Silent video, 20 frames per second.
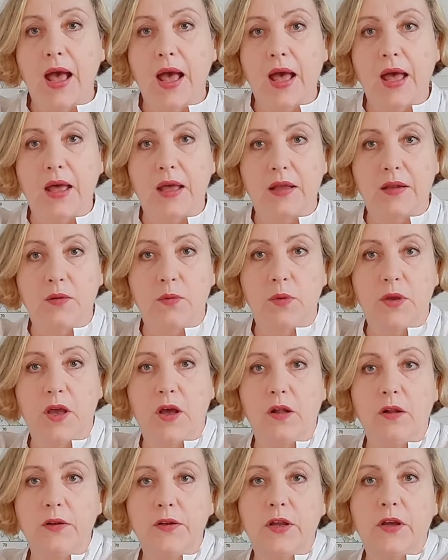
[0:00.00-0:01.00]
and we
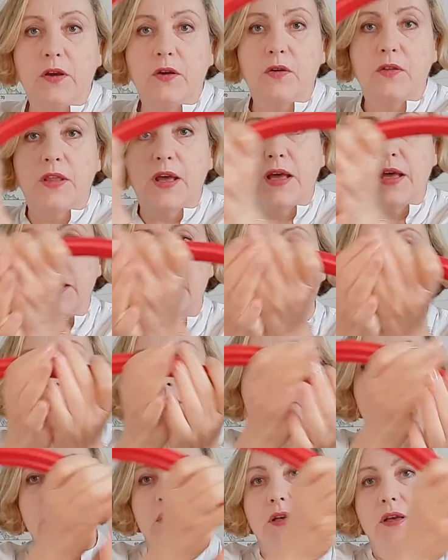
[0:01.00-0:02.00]
all know that